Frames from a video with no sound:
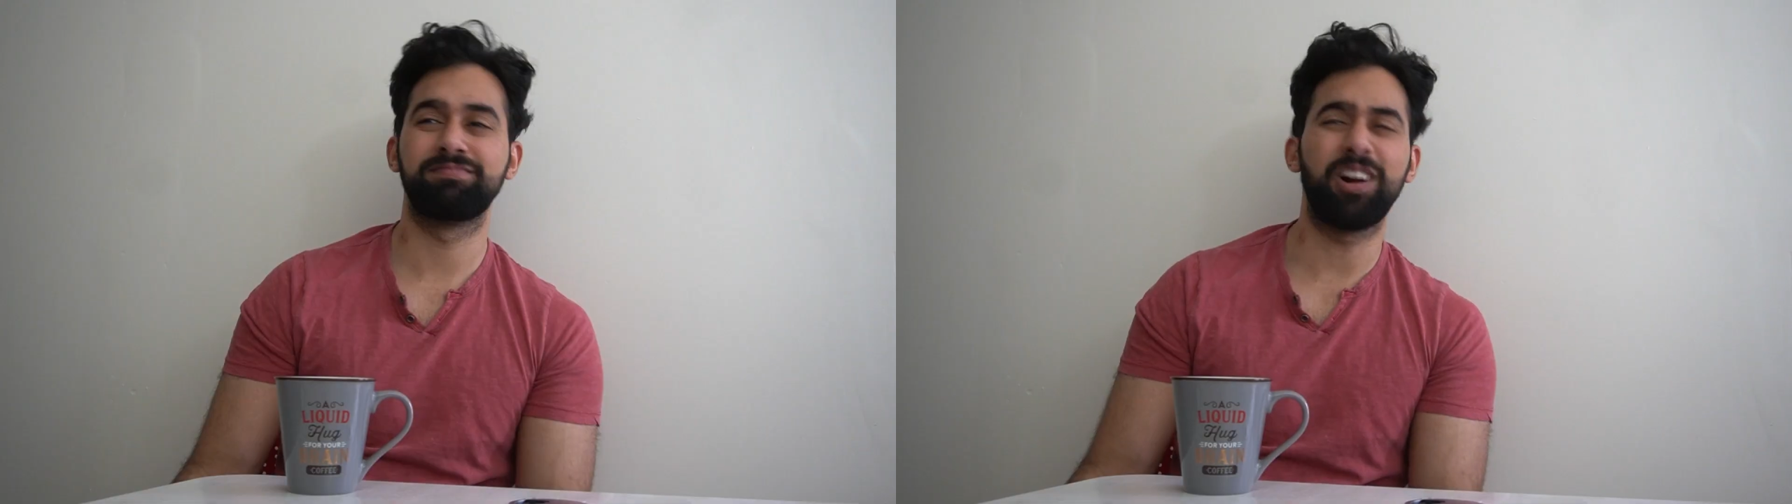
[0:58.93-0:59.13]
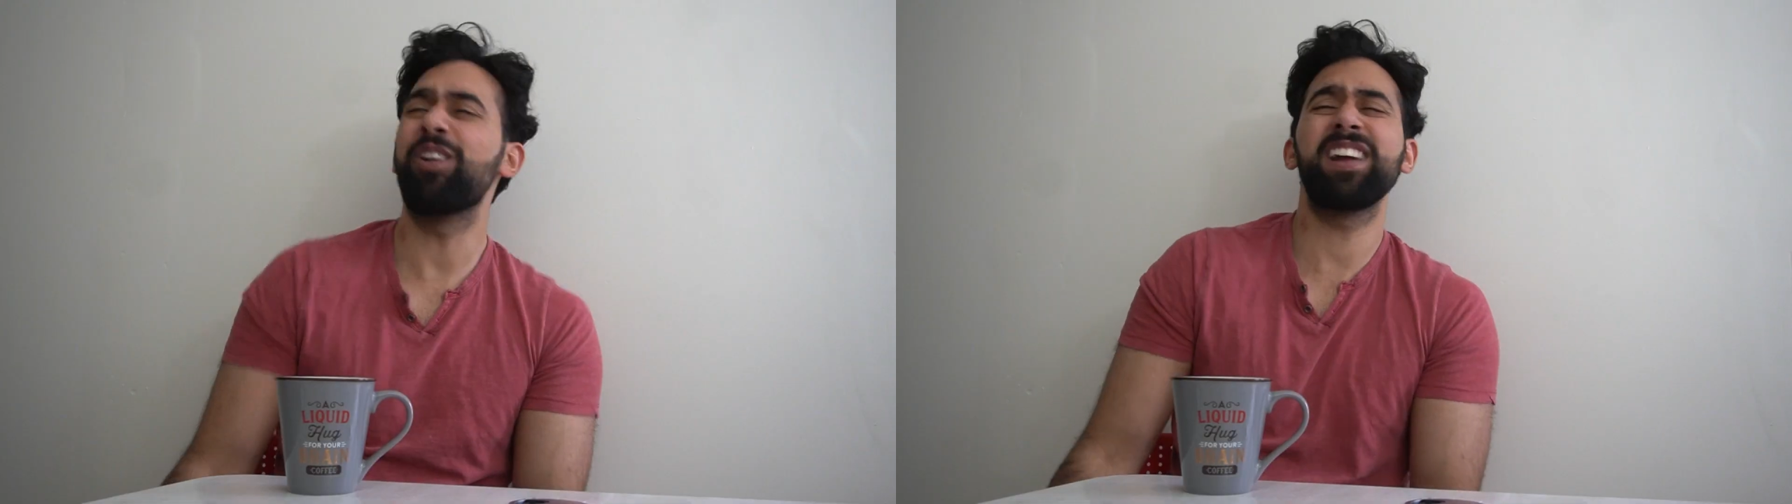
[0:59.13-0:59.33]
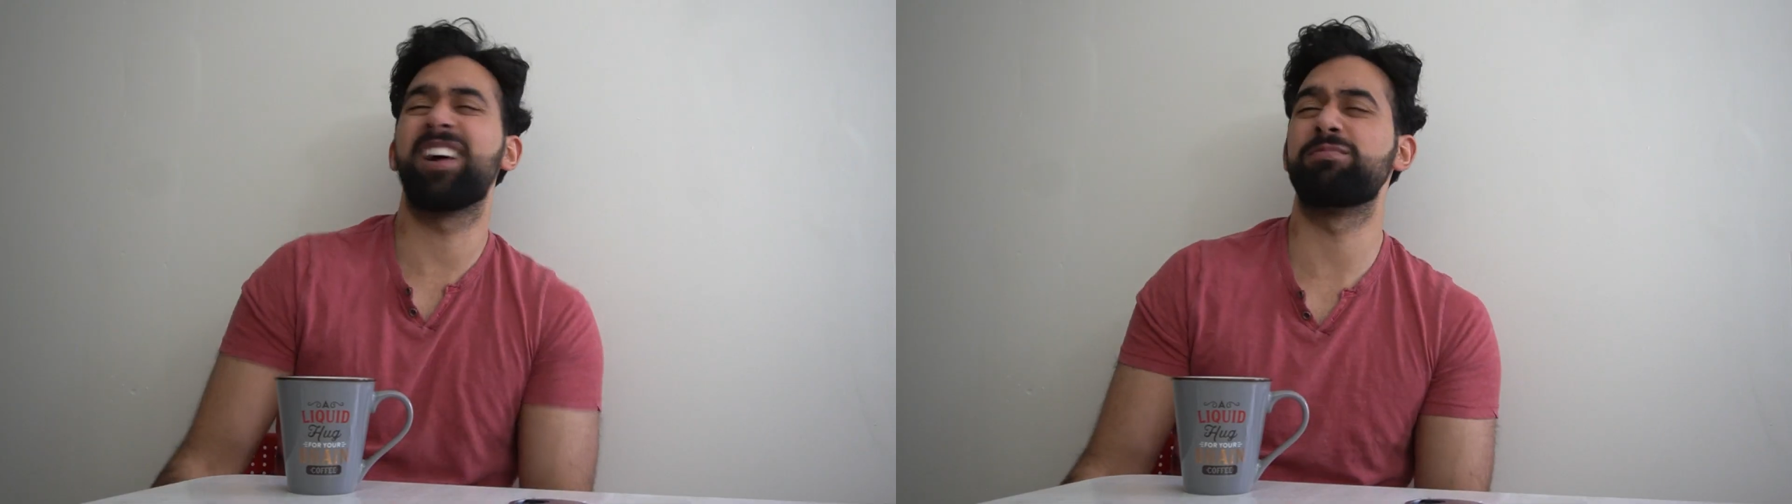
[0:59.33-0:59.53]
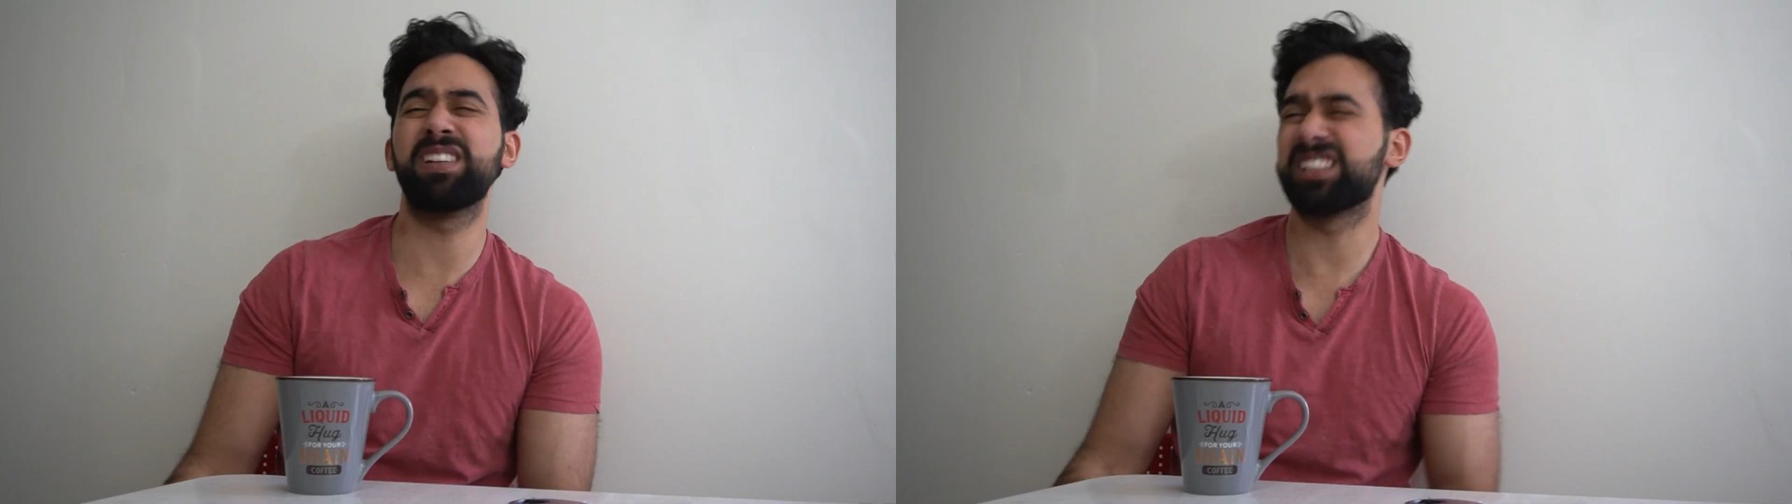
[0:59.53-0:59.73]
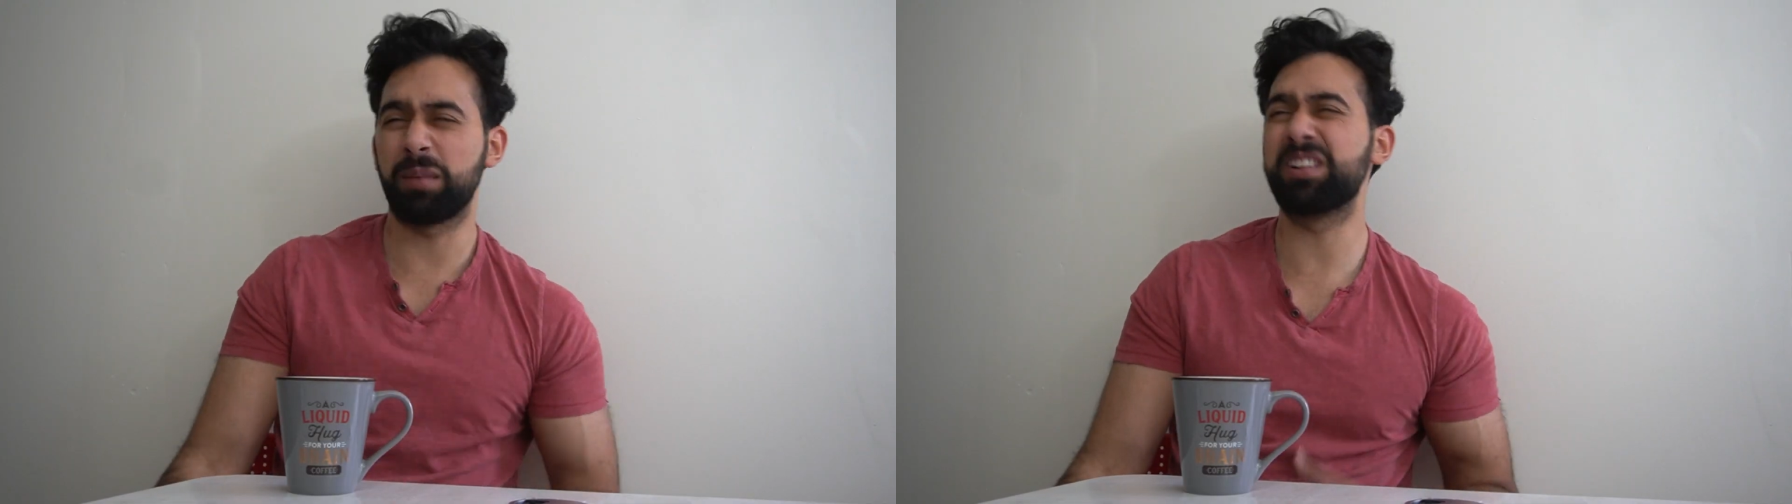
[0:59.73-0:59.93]
Oh yeah, my
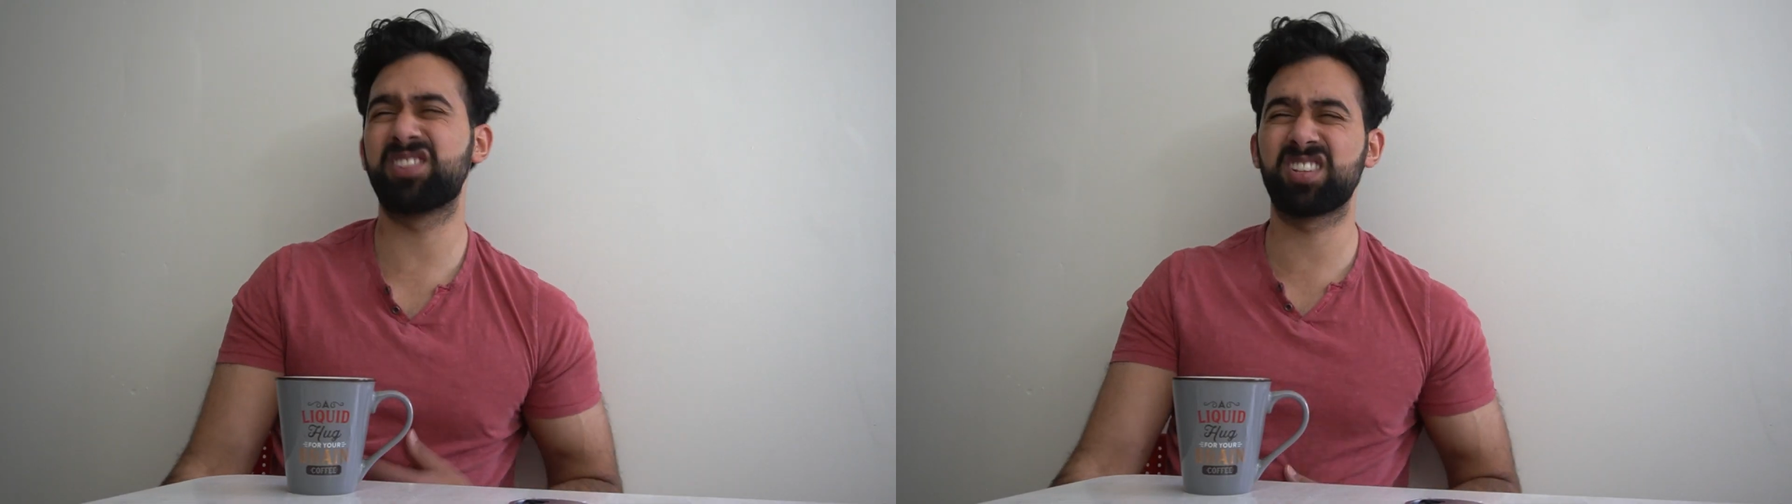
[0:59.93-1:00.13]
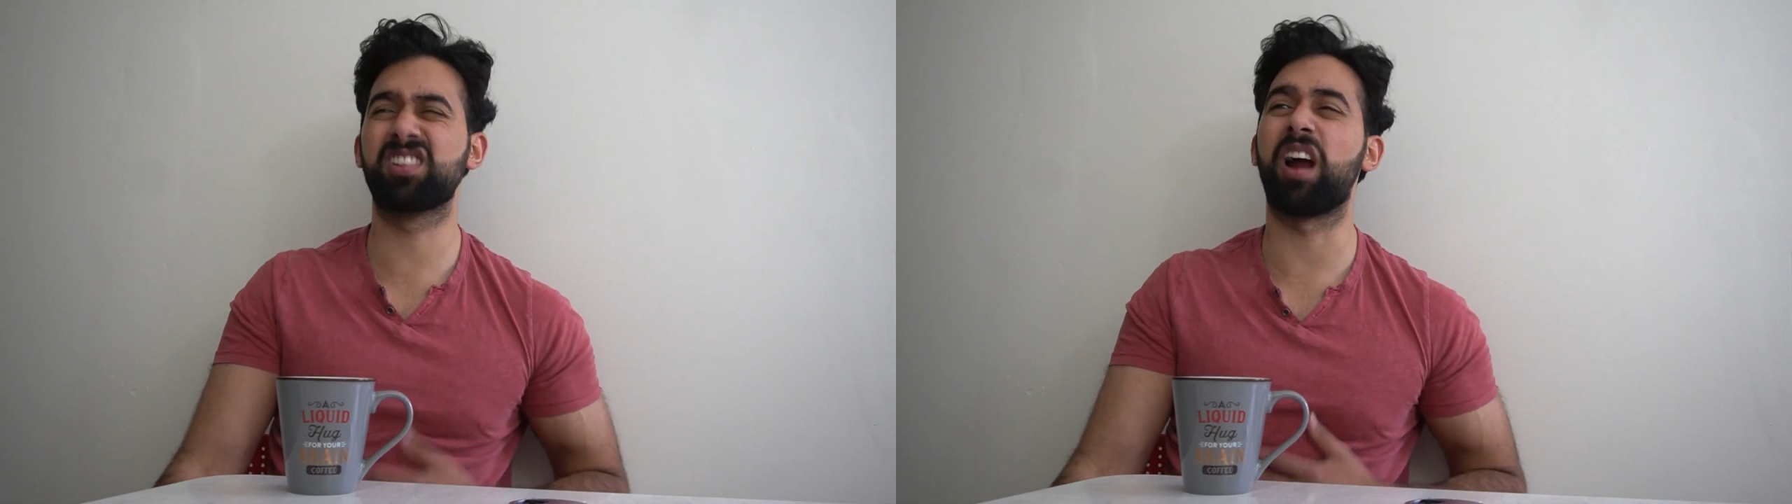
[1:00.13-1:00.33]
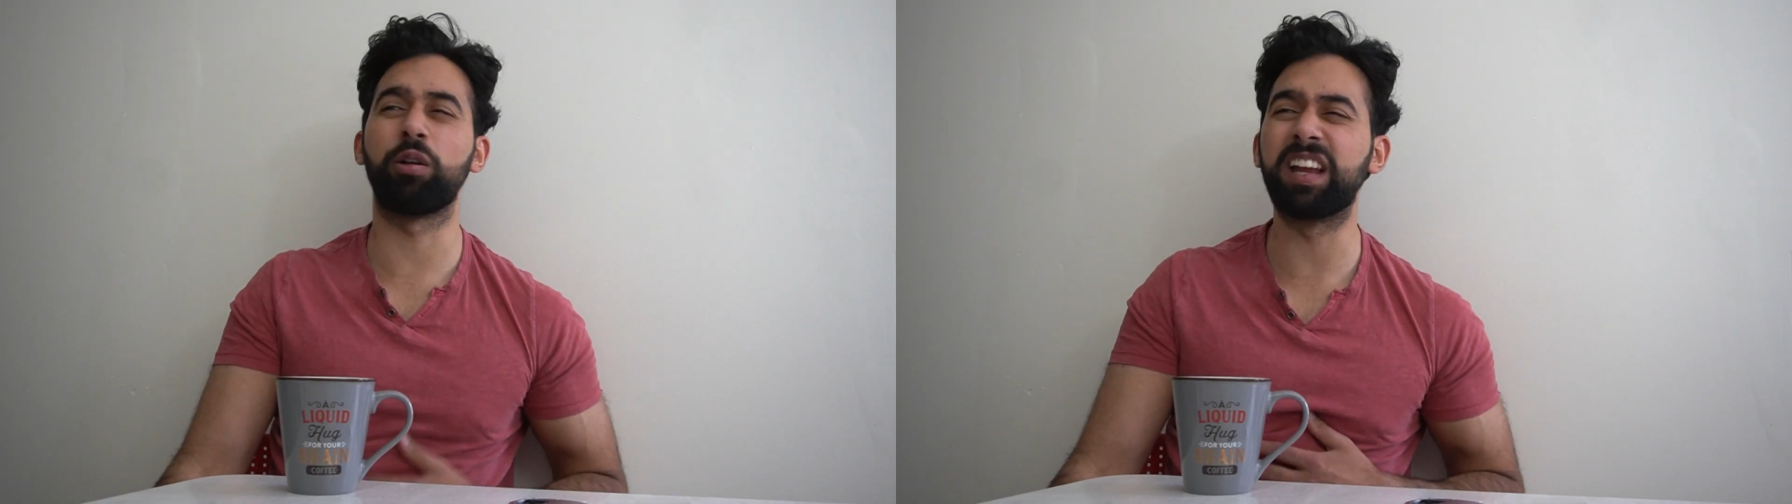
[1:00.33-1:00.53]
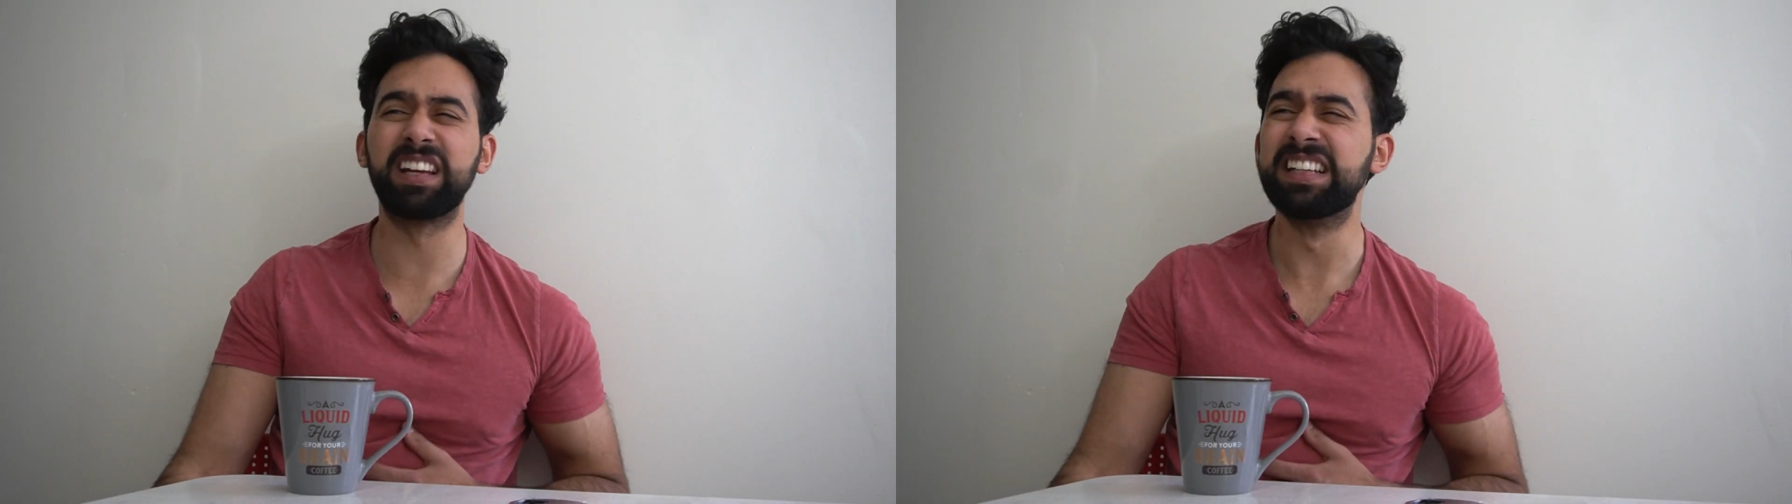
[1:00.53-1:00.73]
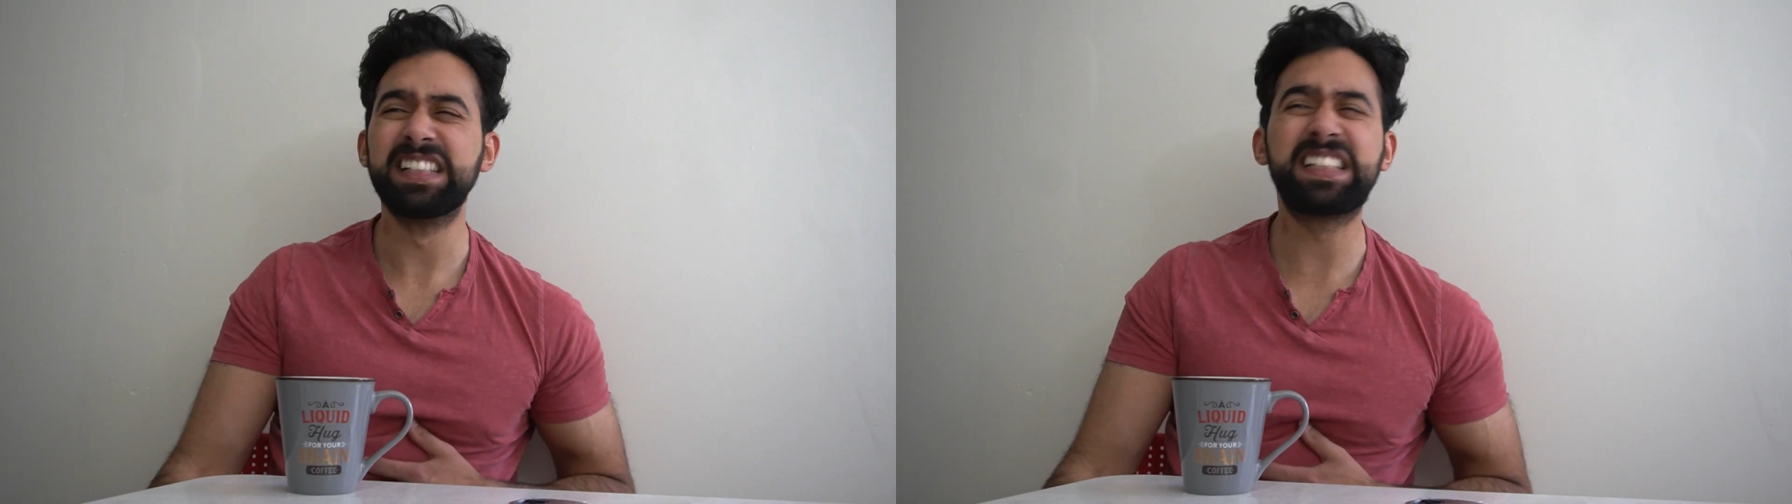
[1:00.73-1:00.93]
stomach's just growling.